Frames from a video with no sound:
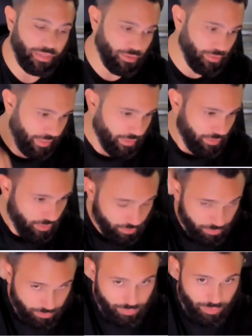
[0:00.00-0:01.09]
Like you
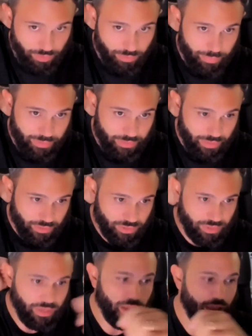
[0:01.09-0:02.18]
cannot do Turing complete things.
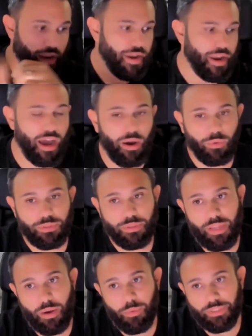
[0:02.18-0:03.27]

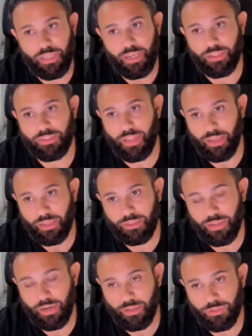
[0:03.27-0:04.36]
Nowadays, like
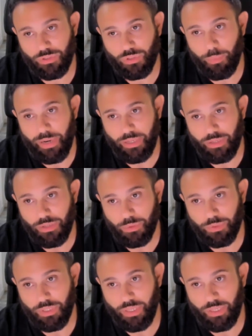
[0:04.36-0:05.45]
there are so many new
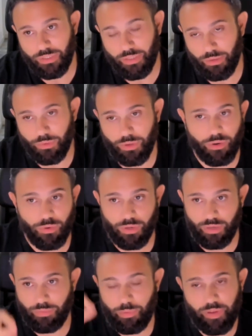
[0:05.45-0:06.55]
things. Like you can call
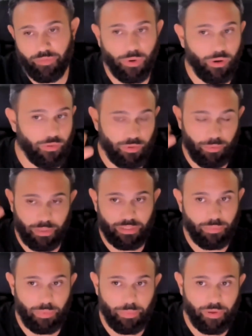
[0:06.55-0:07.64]
the BPF program from
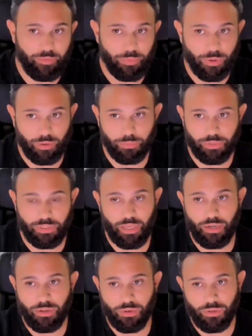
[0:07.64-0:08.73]
other BPF program with
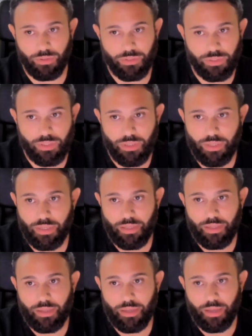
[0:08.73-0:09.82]
tail calls.
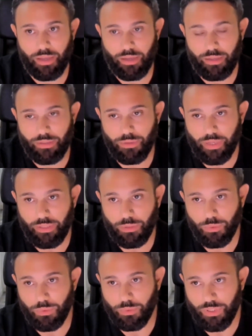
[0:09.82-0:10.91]
You can
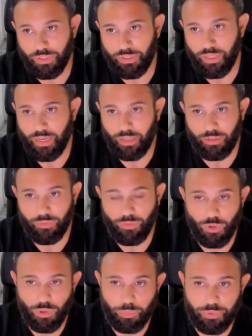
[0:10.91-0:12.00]
do certain kind of
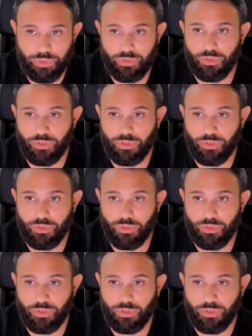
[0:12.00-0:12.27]
loops.